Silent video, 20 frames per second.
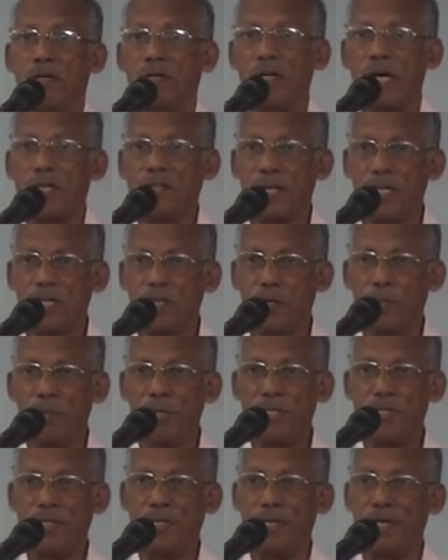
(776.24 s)
Nothing to
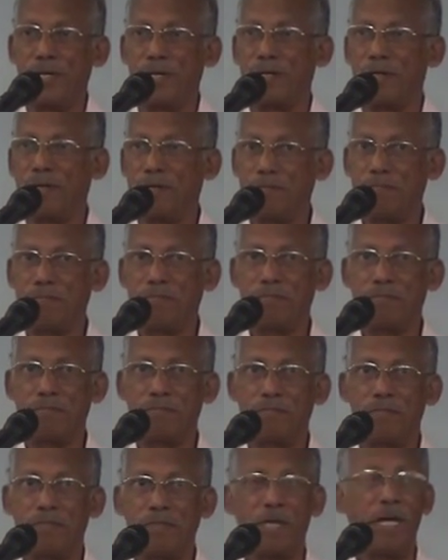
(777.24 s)
be seen.
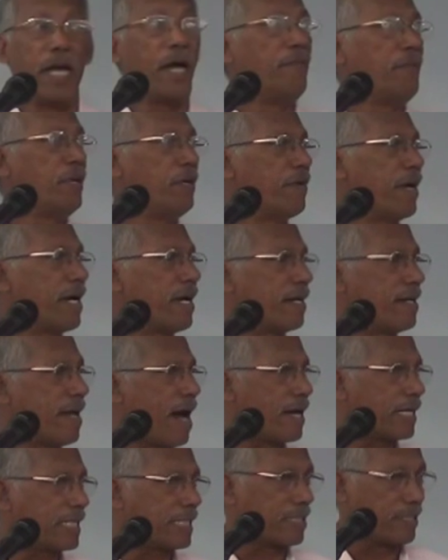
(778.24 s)
Everywhere
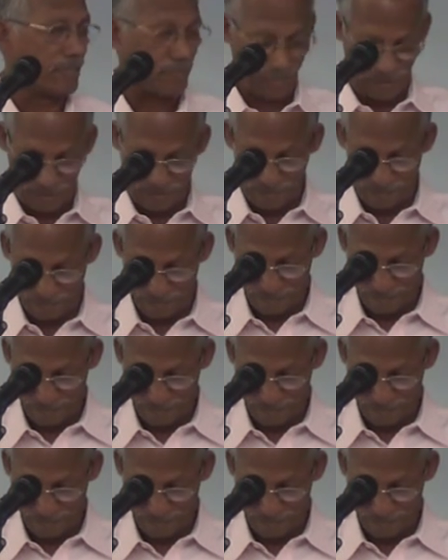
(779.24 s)
darkness.